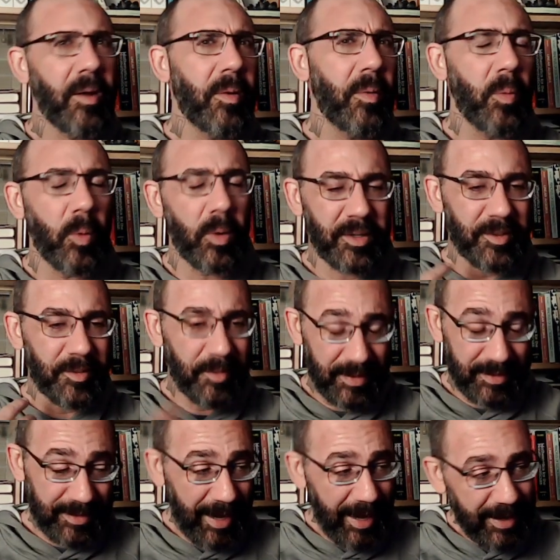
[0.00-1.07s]
Works
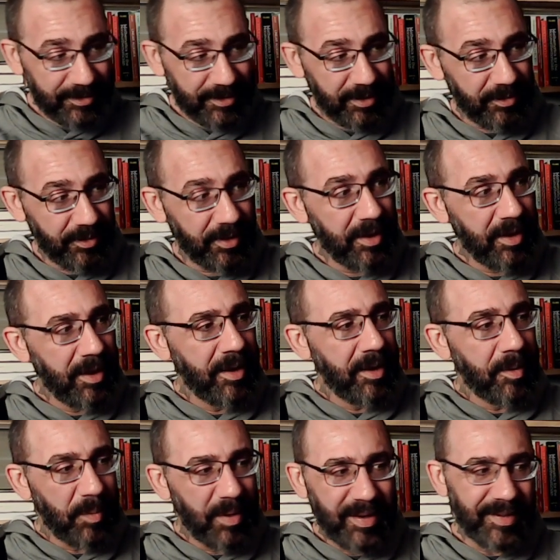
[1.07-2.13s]
fantastically,
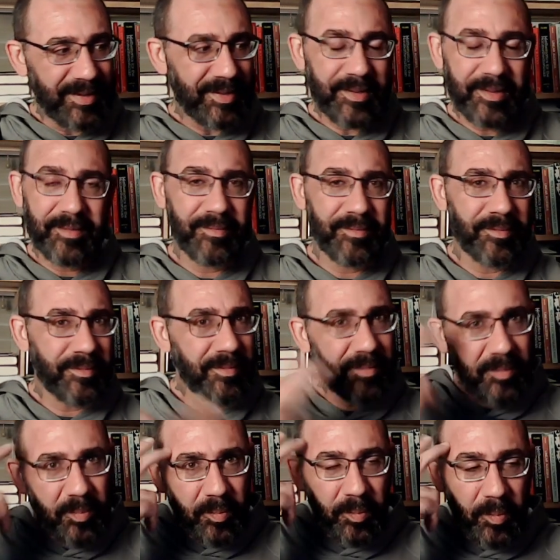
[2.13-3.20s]
because
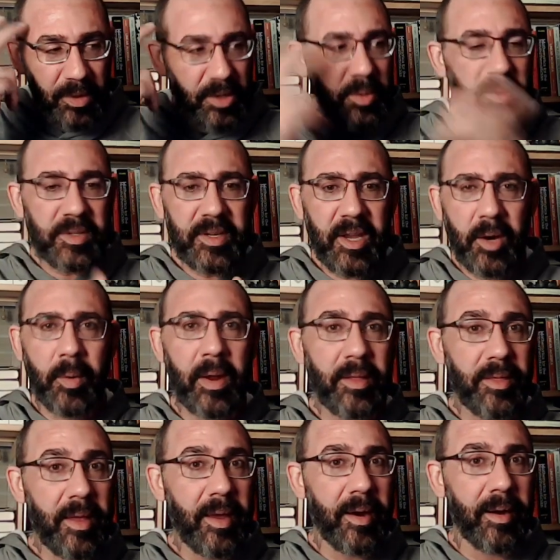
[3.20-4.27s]
when you see it right
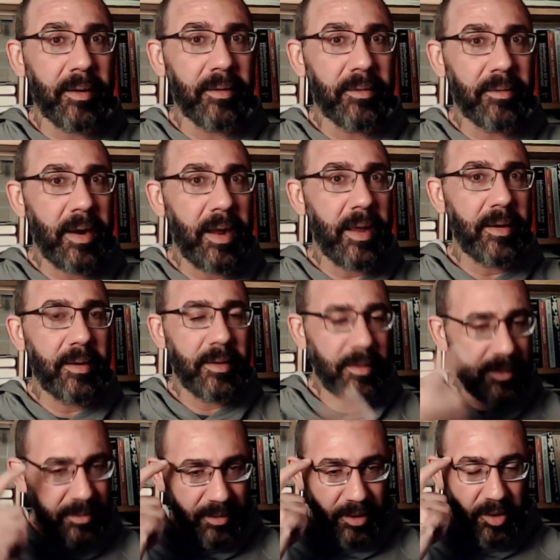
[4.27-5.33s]
there, right,
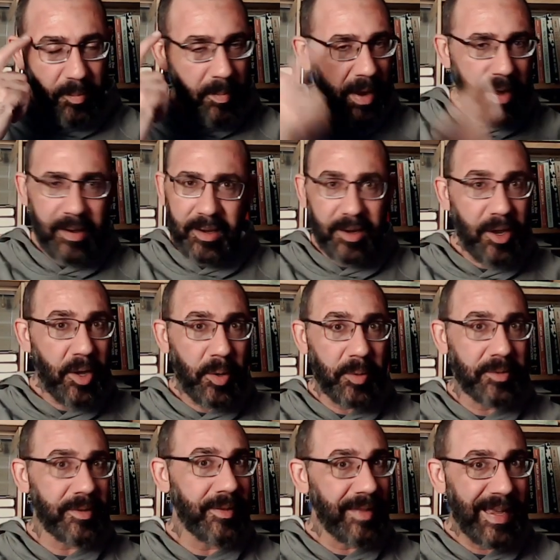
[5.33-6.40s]
your mind knows
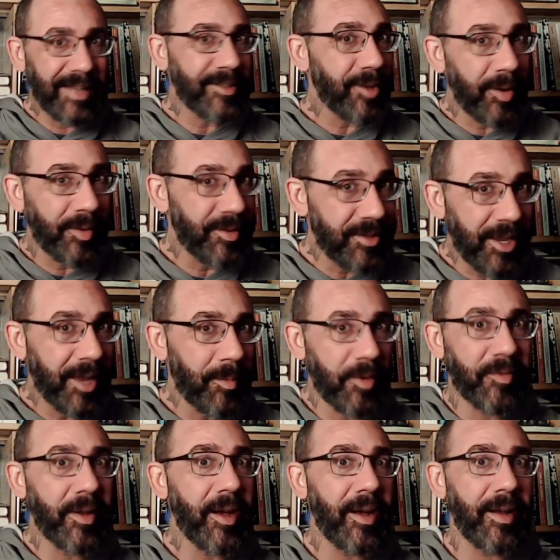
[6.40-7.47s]
that that's all the time you've
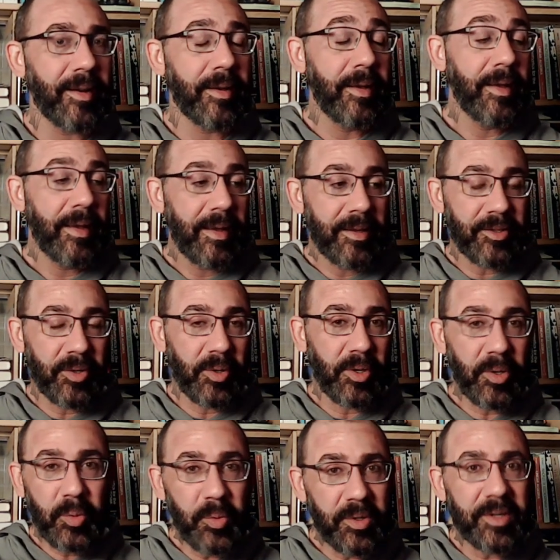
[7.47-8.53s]
got. So
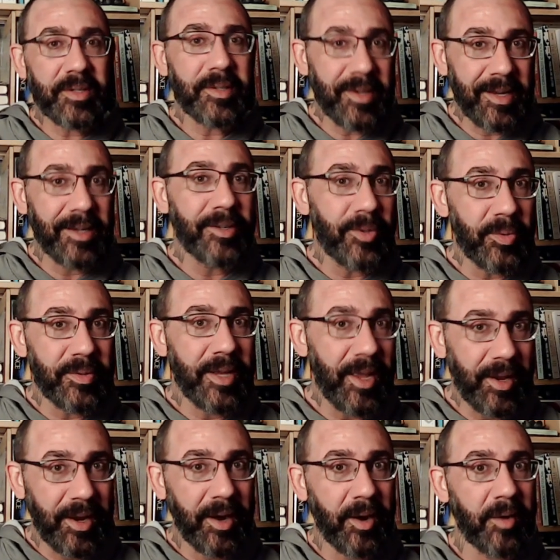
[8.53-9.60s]
you just need to take
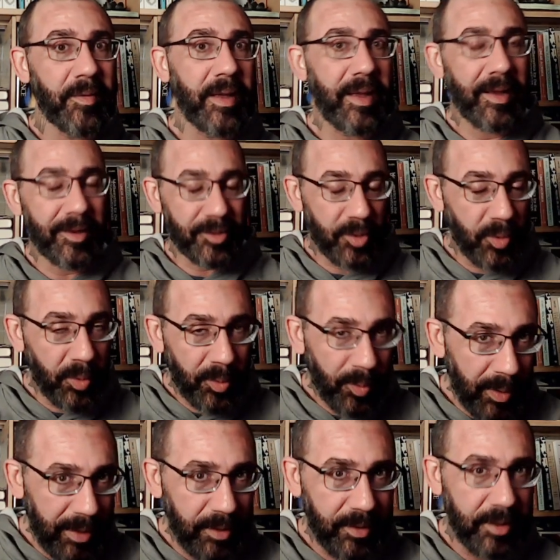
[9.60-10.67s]
care of it as
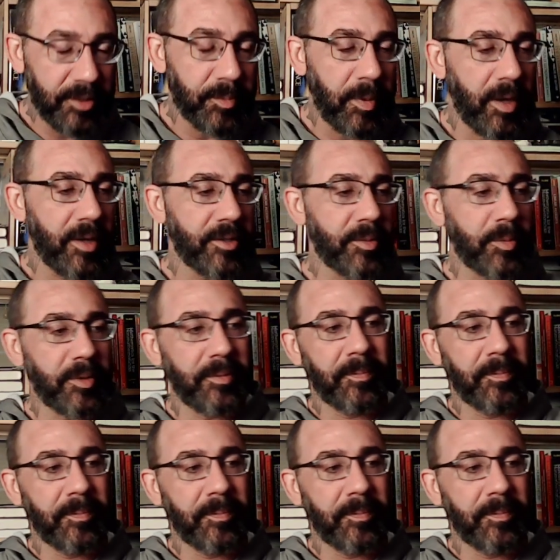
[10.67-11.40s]
quickly as possible.